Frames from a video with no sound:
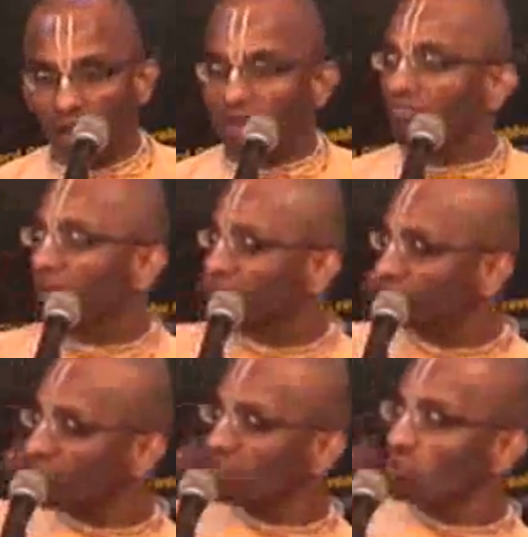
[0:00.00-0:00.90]
And in fact,
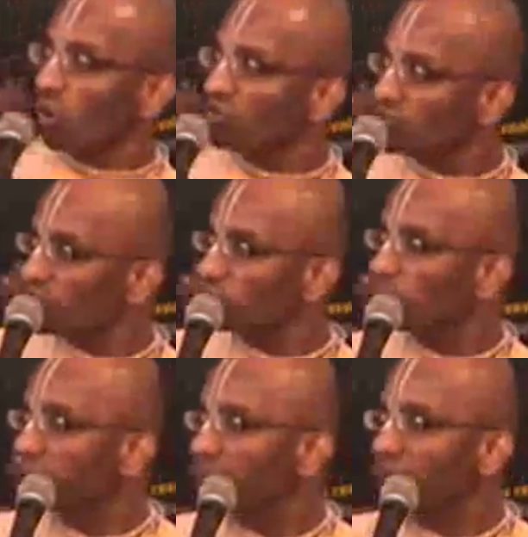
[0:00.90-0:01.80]
Krishna is not just the
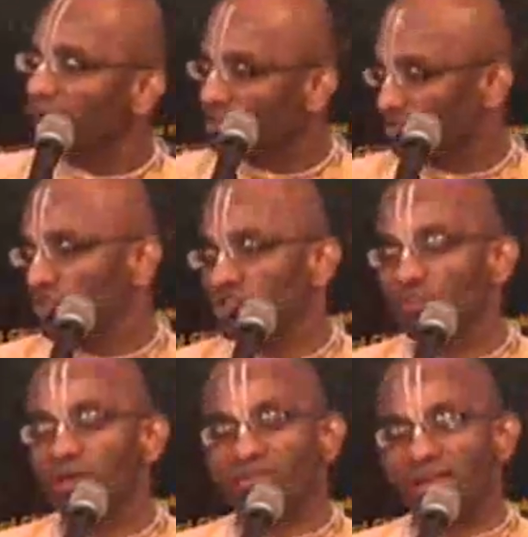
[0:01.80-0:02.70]
supremely
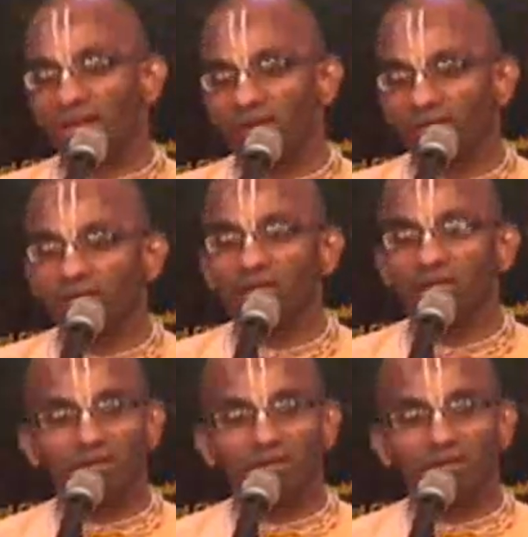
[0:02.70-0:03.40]
unchangeable reality,